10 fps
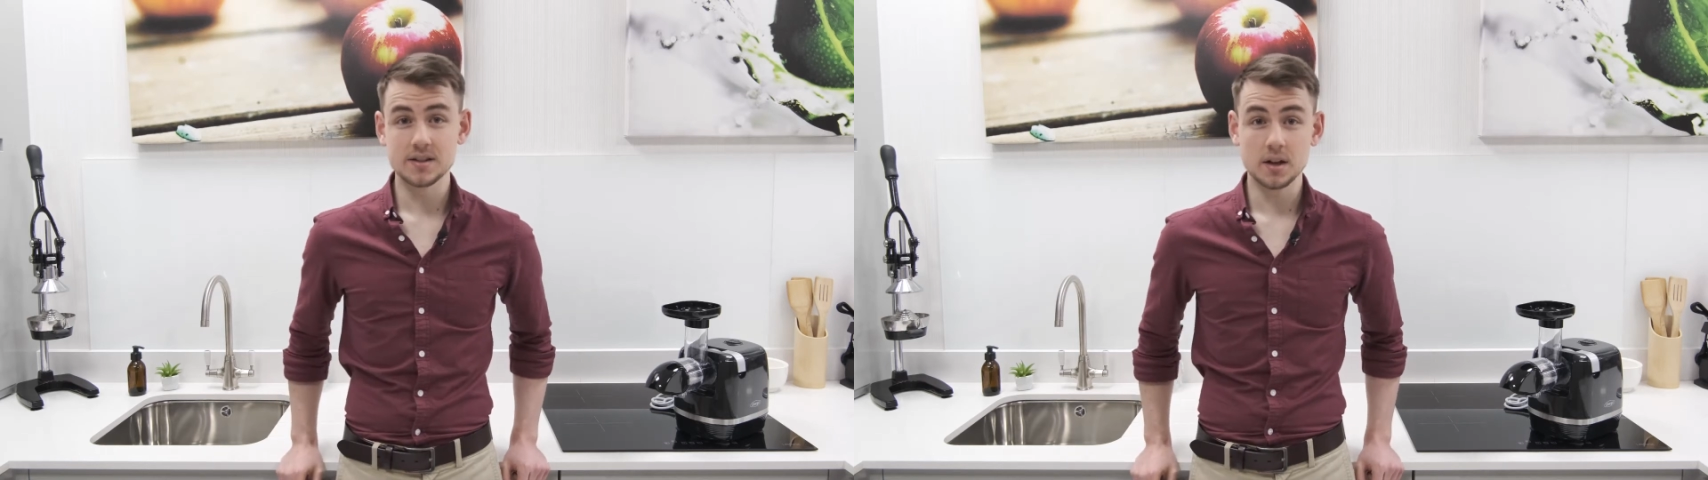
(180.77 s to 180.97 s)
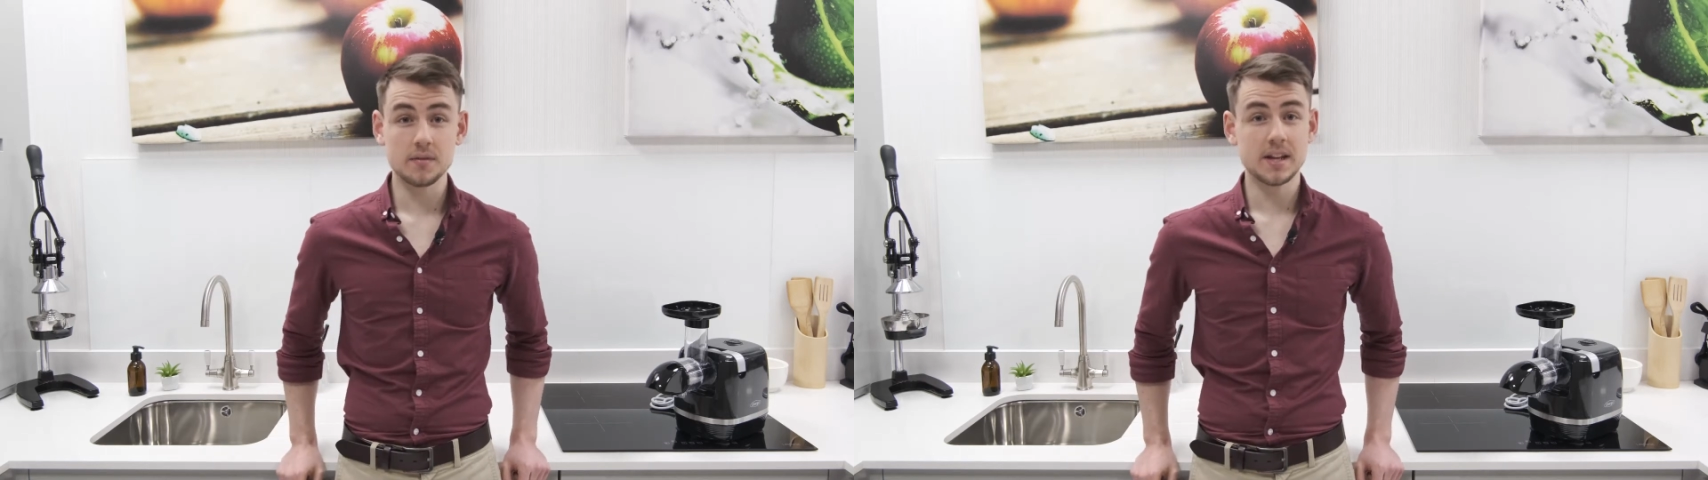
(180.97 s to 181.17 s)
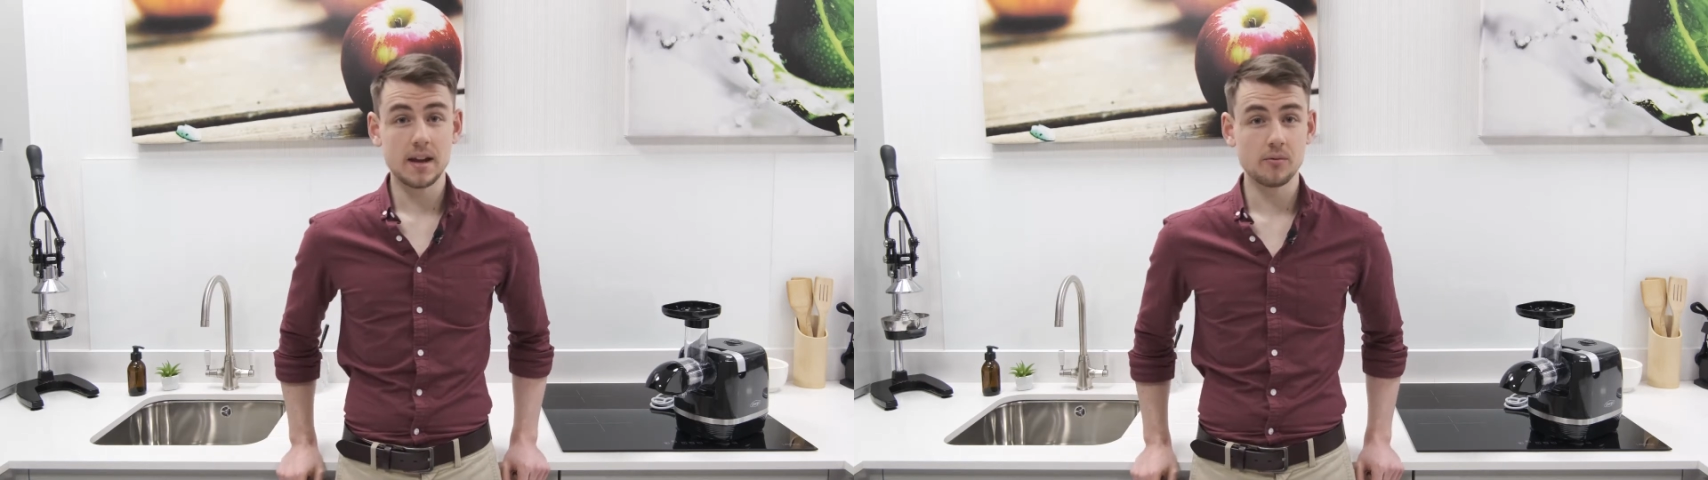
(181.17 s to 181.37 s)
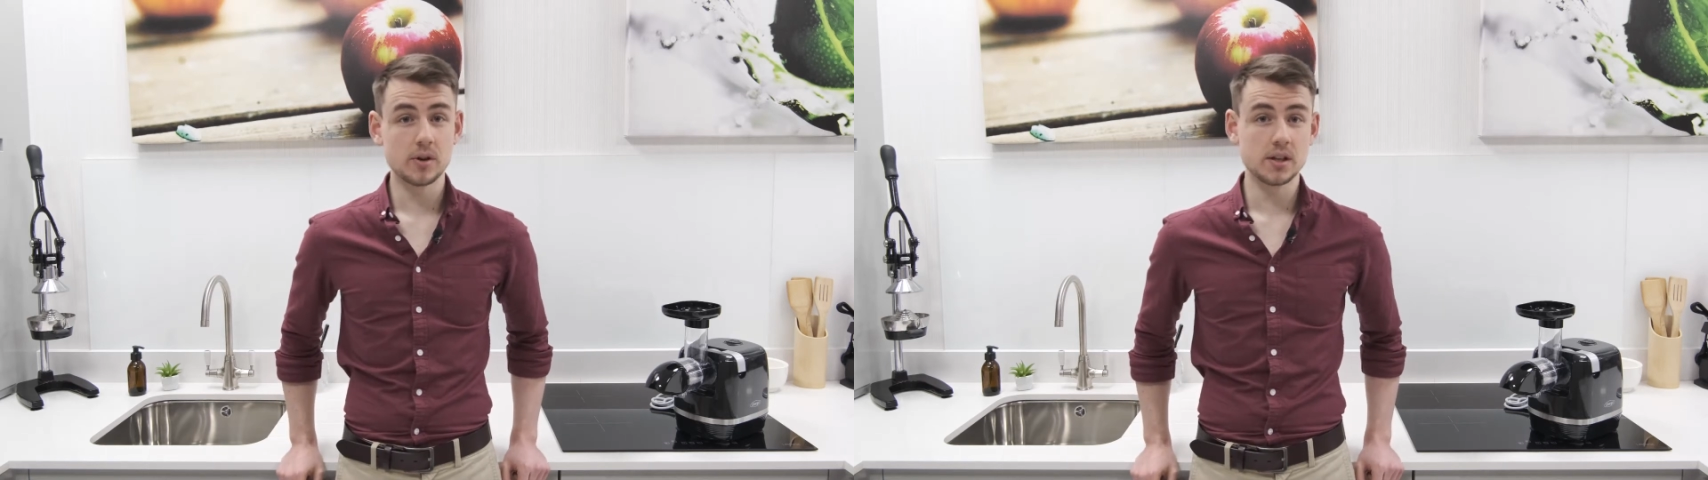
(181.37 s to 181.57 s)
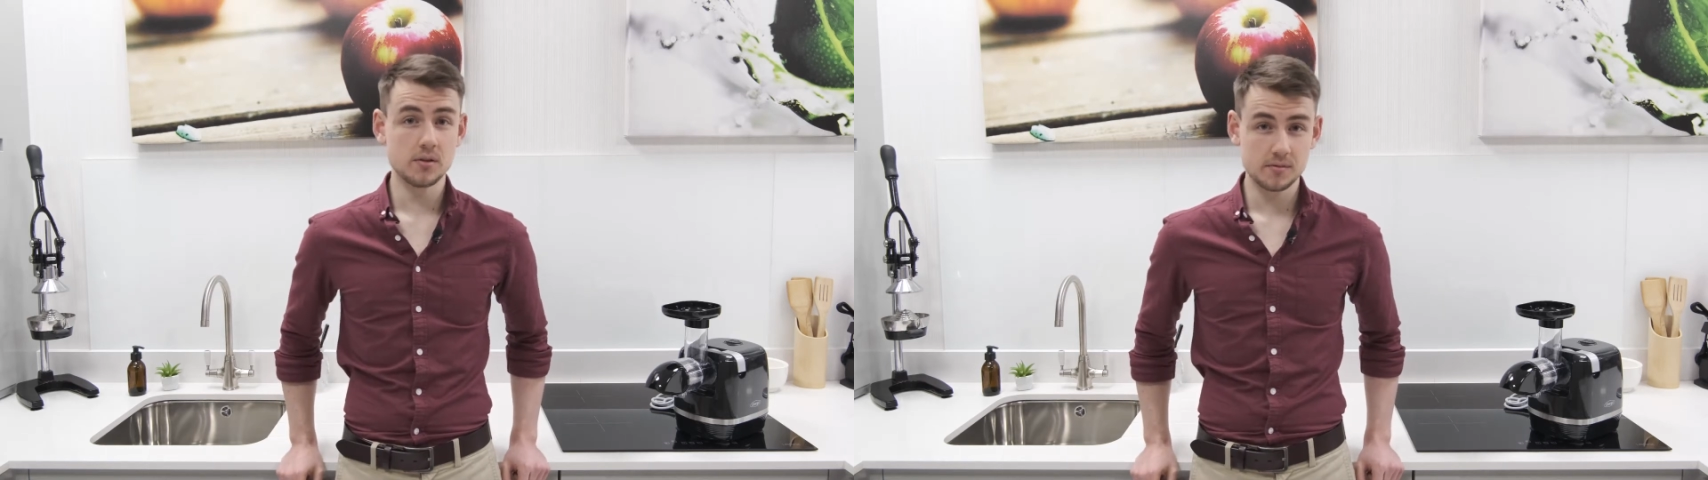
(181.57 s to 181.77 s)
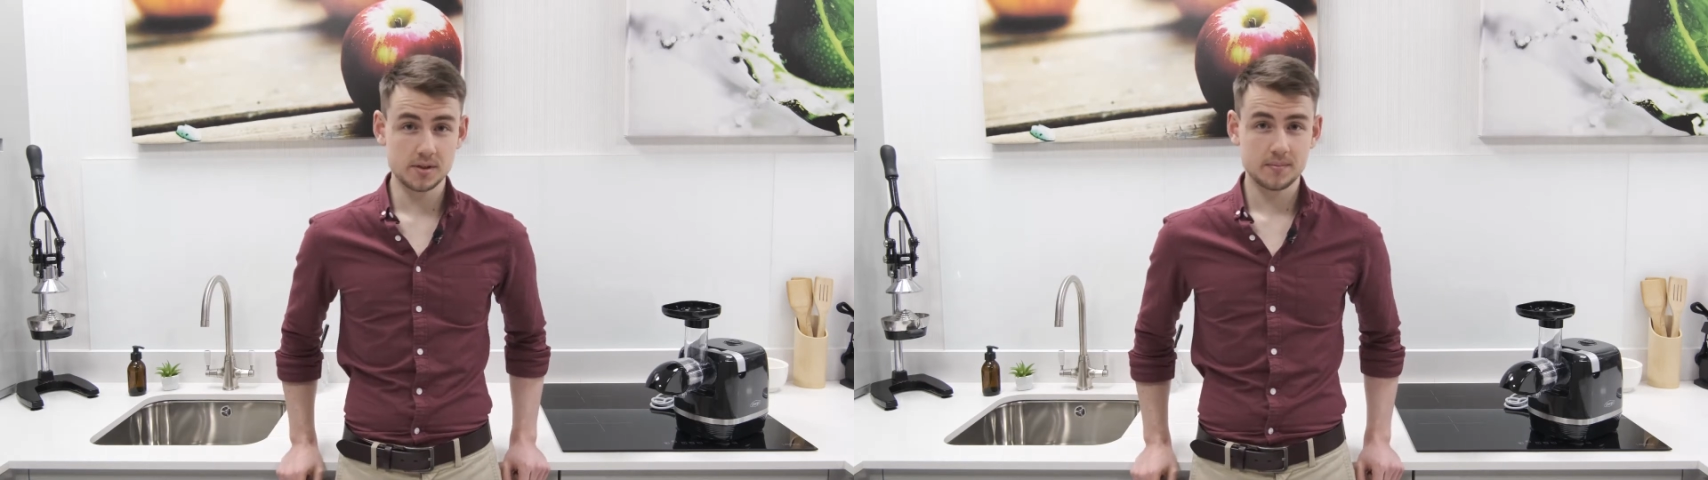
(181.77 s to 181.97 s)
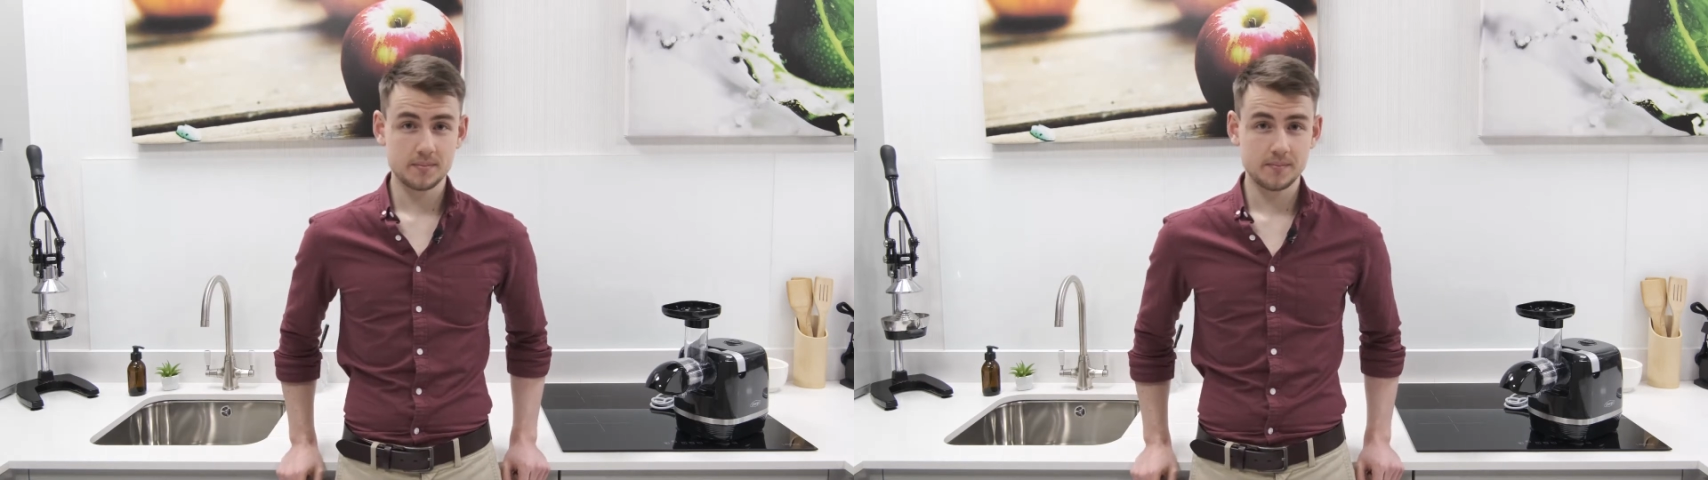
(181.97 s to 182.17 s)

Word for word: after every use.